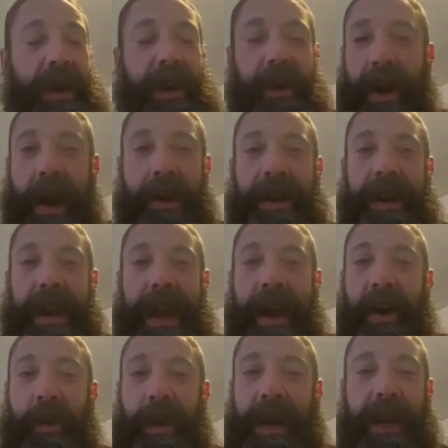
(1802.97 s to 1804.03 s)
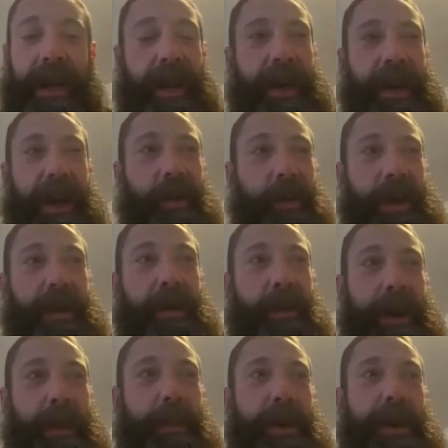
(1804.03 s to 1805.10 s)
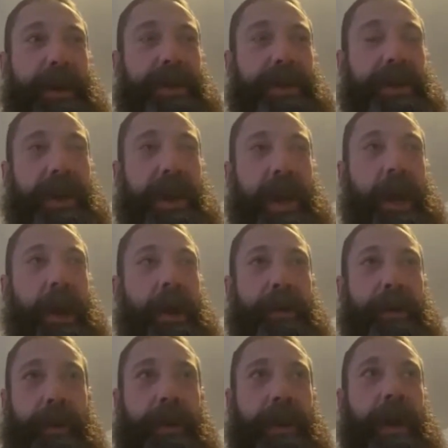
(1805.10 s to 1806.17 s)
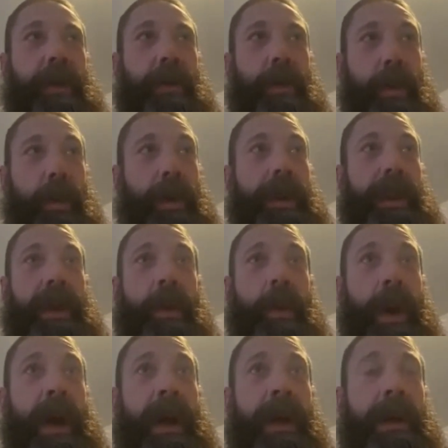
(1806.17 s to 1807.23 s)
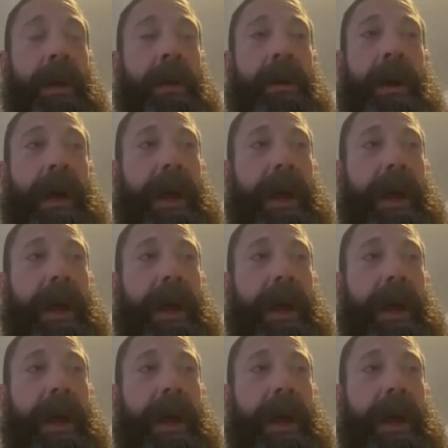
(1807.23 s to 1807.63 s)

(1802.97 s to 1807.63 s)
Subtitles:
grounded out. We did good. We pushed through there really well.